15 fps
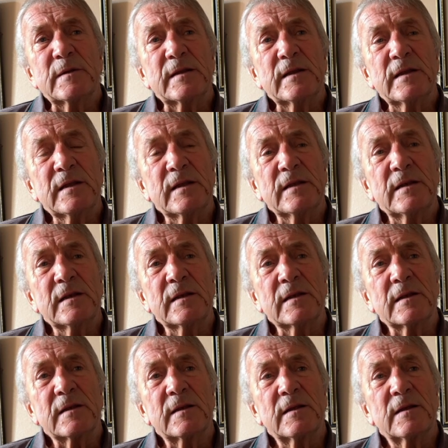he, he
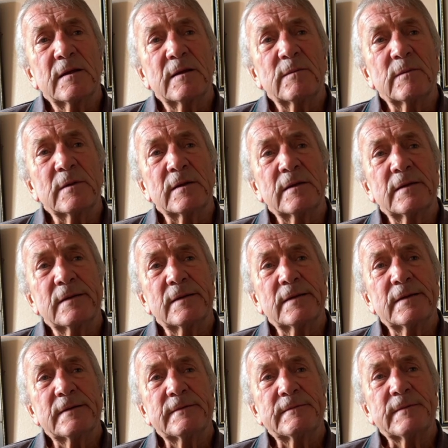didn't. And uh,
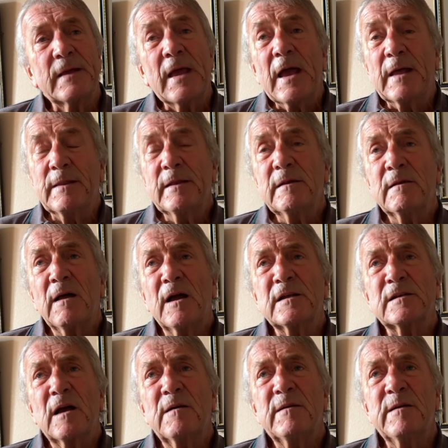and then I,
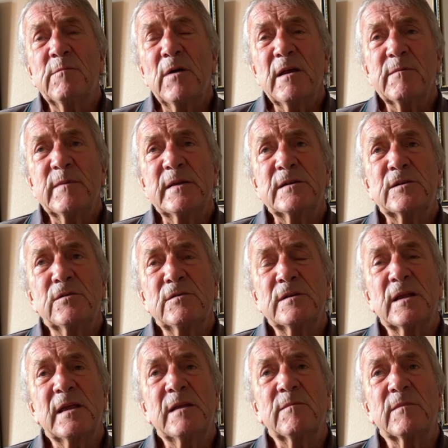it might have been due to
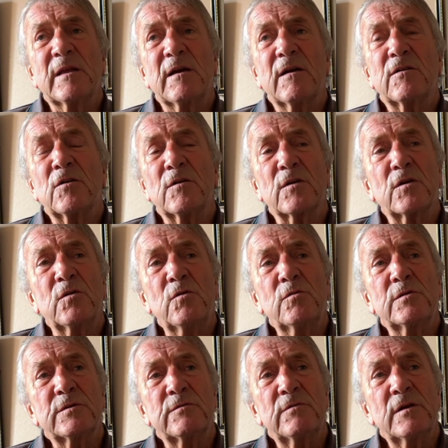him that I got the call
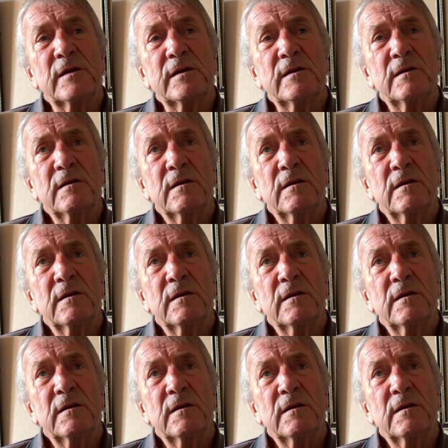to ride.